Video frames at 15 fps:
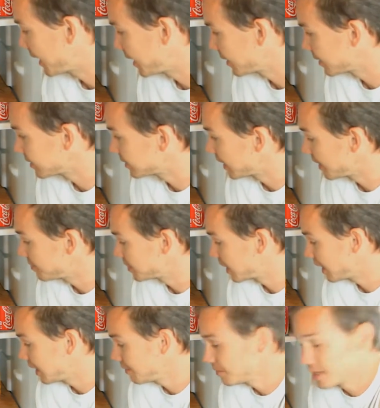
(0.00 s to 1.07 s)
keg at the same
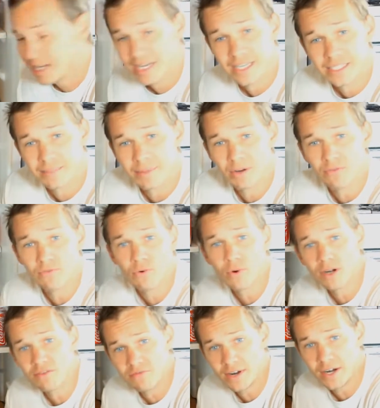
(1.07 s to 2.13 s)
time. It's about
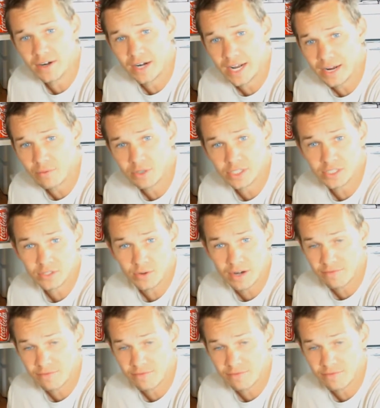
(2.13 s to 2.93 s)
40 Fahrenheit, which is